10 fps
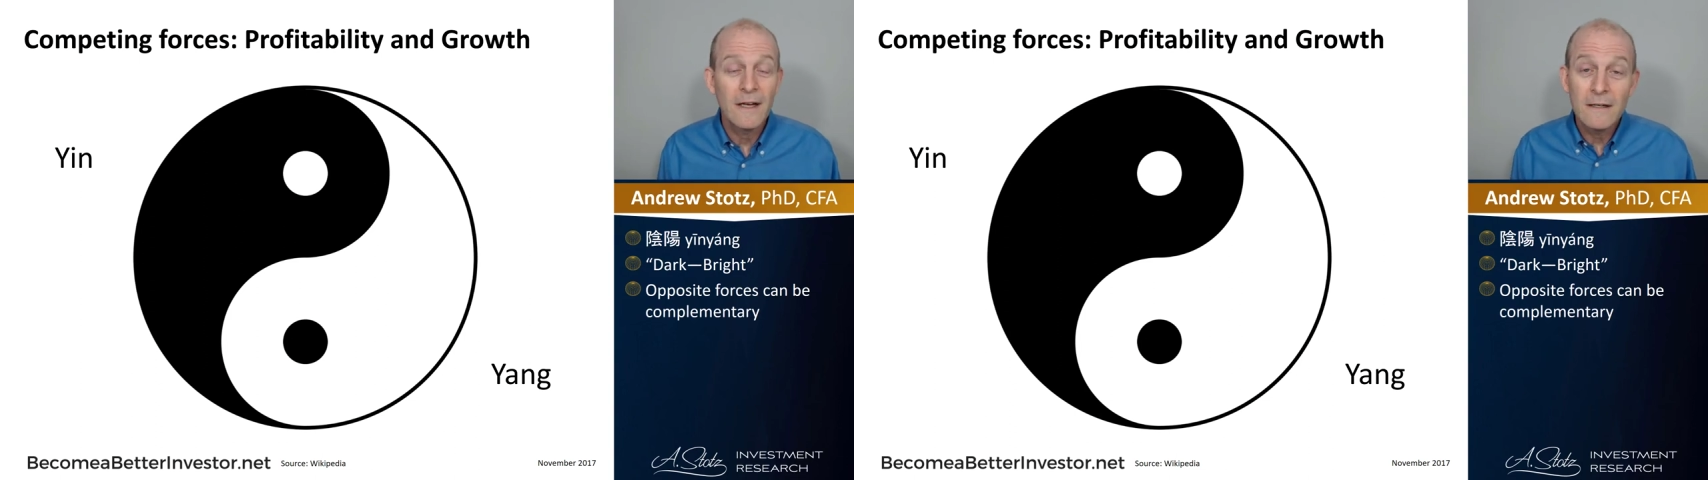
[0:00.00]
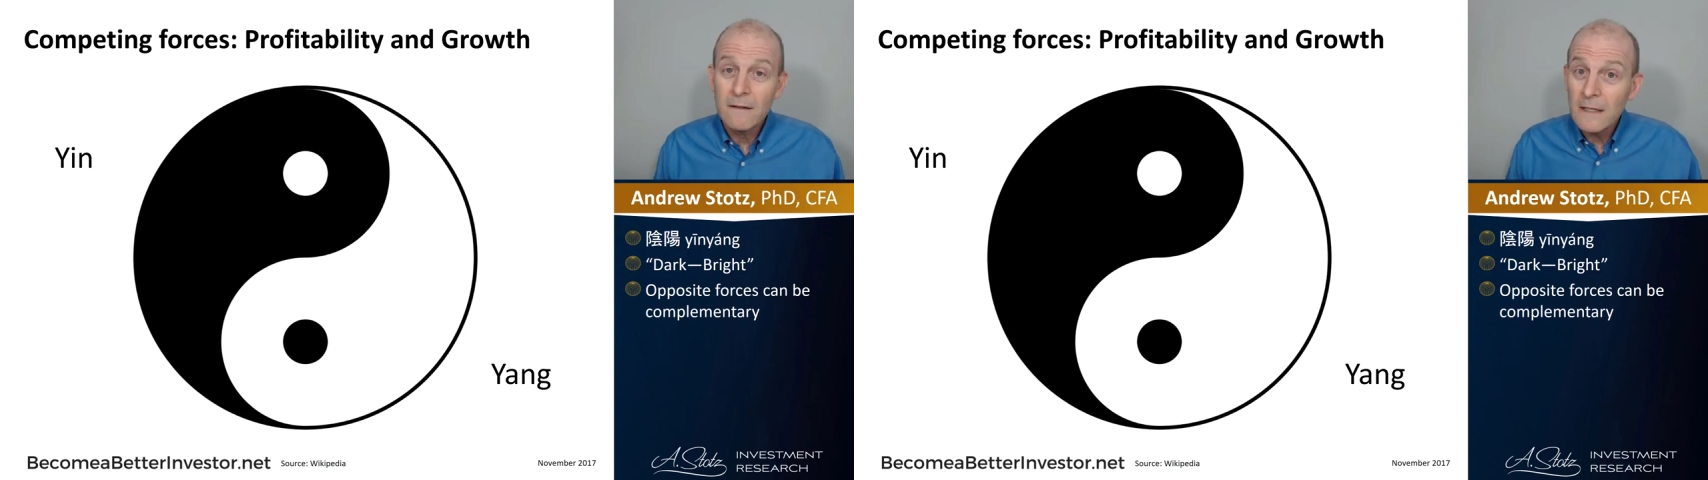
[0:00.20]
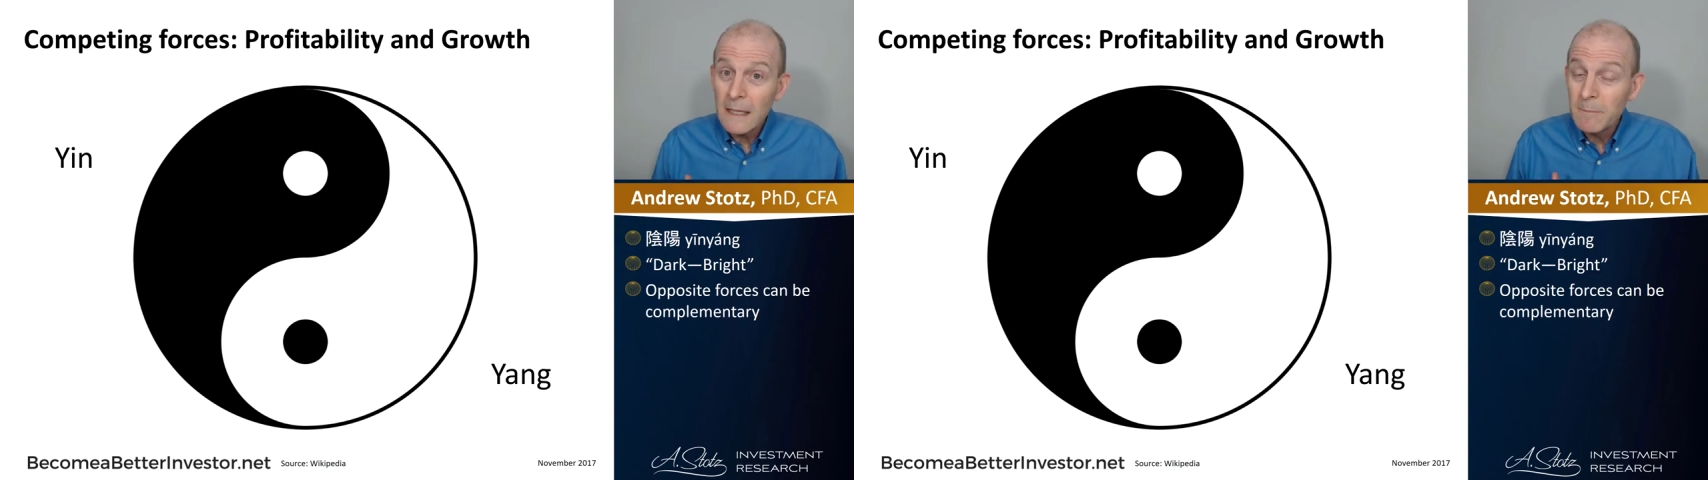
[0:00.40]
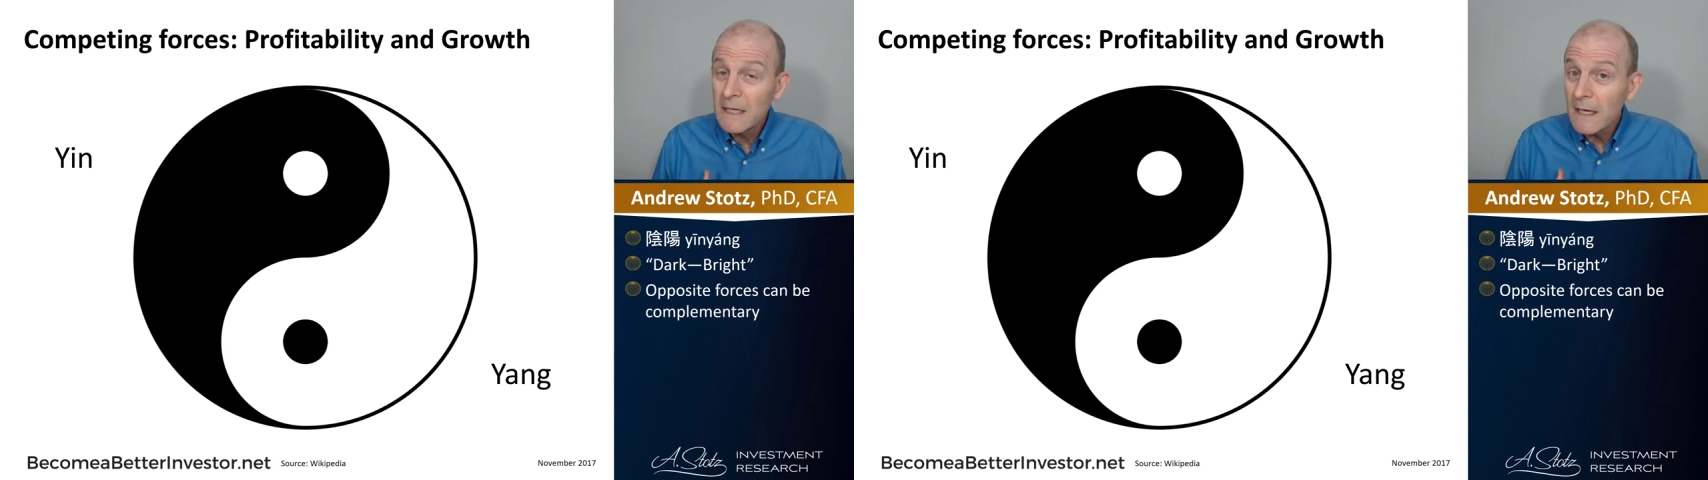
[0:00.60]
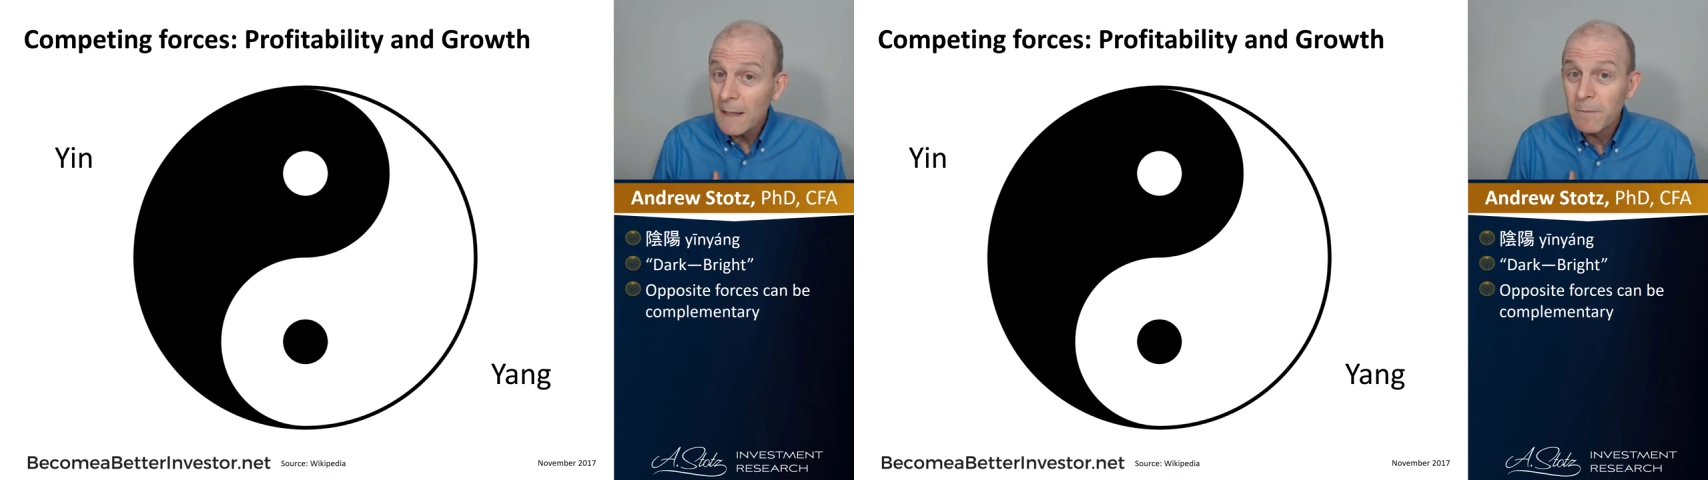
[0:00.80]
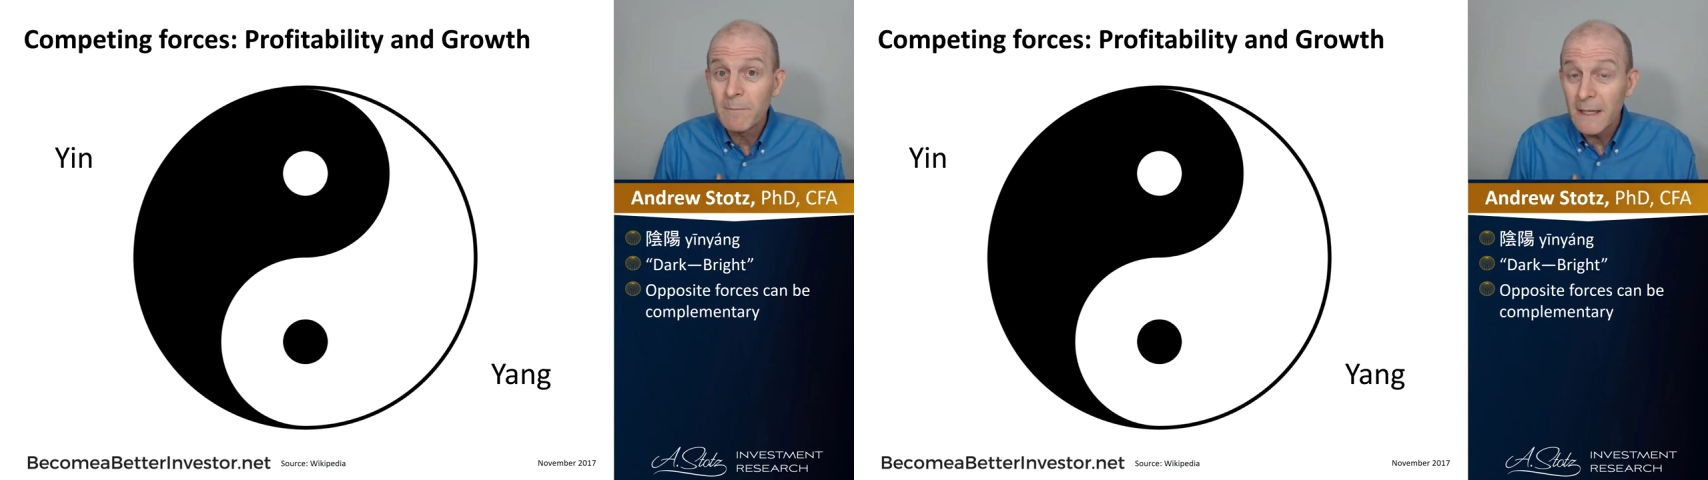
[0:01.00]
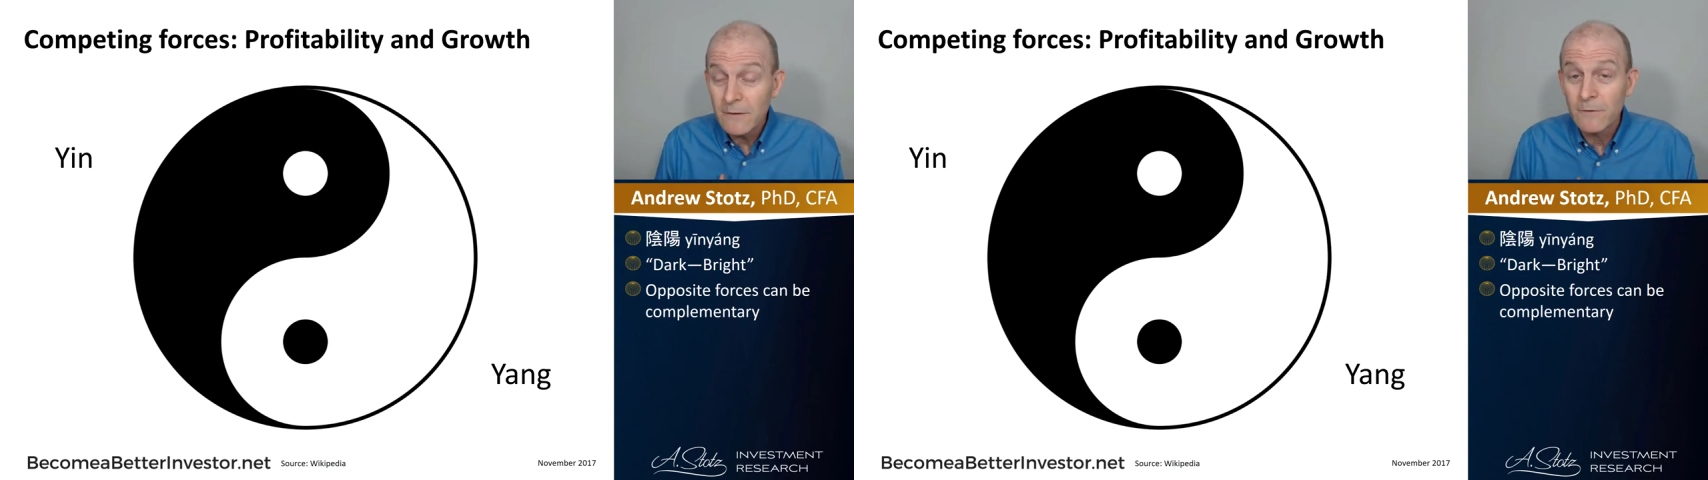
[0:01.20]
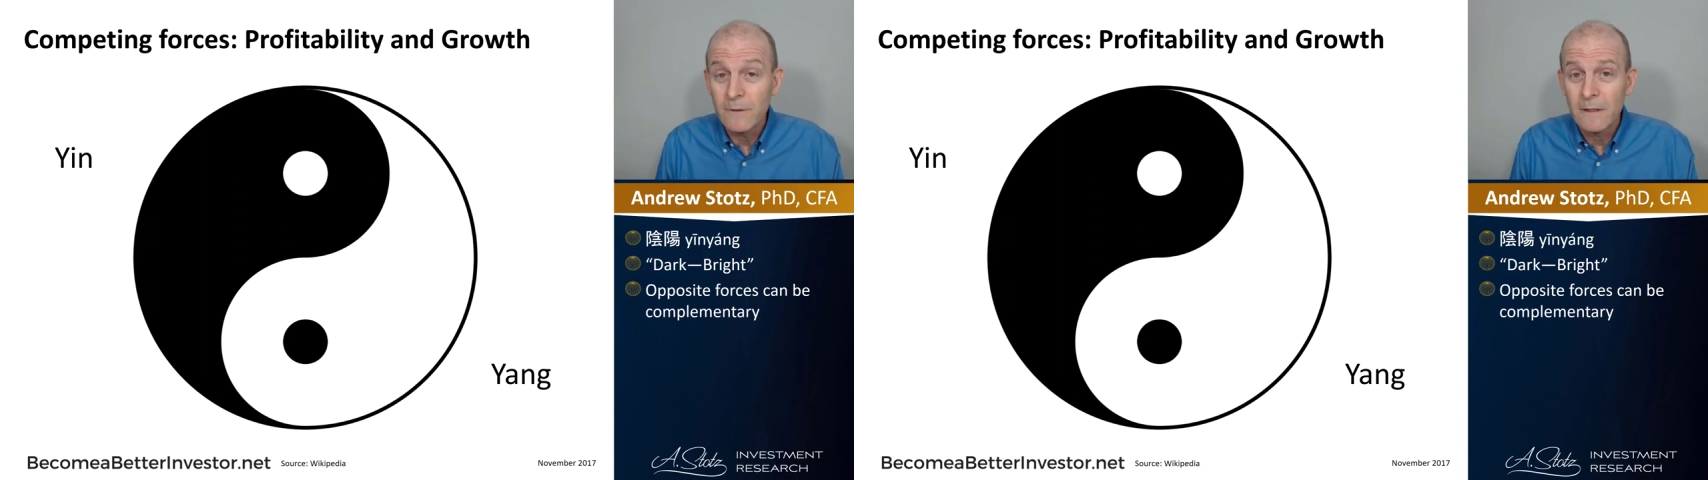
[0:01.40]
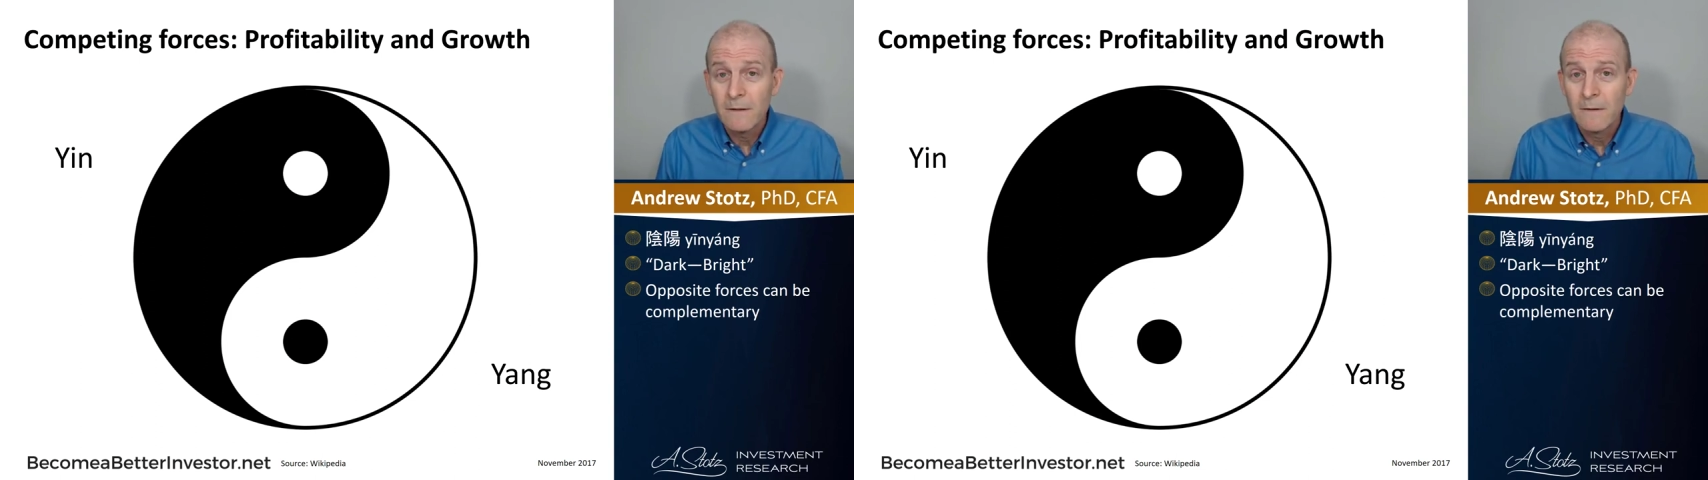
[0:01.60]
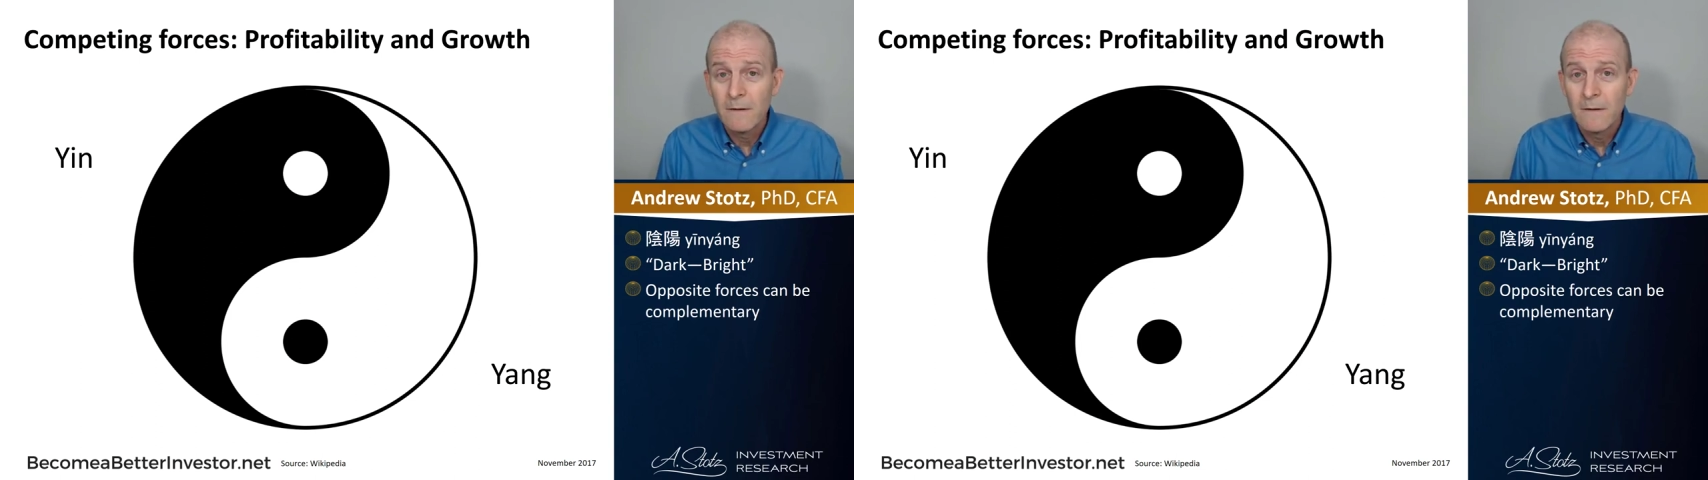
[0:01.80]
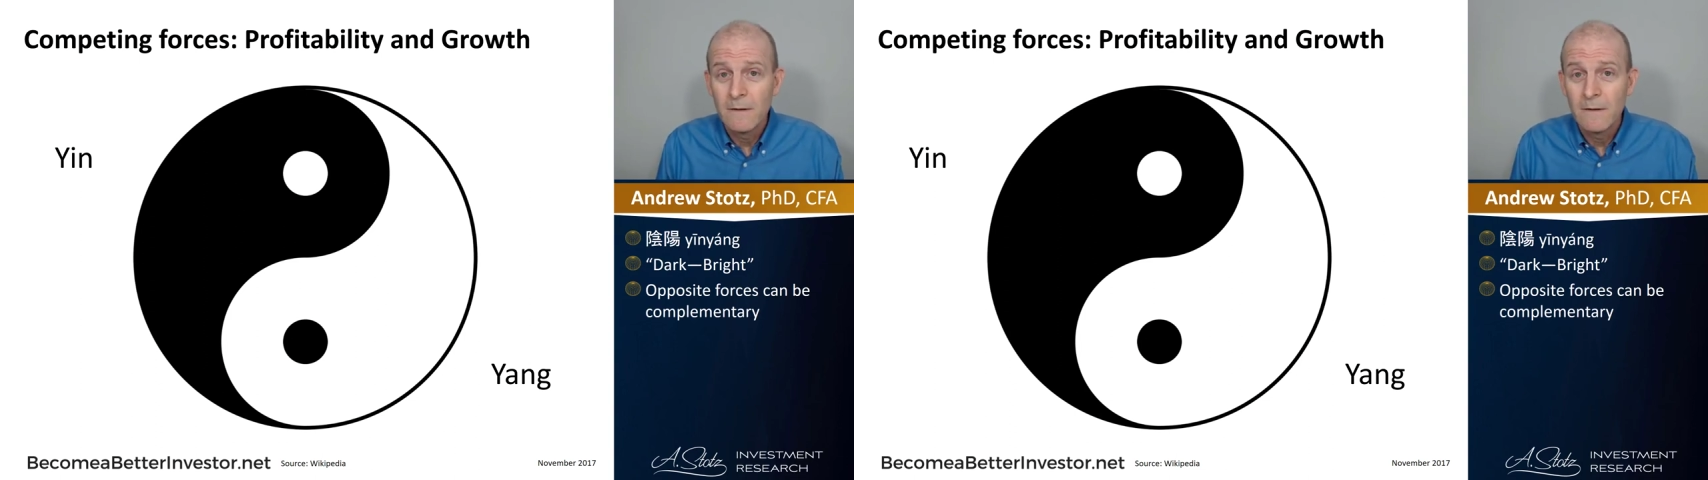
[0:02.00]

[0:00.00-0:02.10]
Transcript: that can be complementary.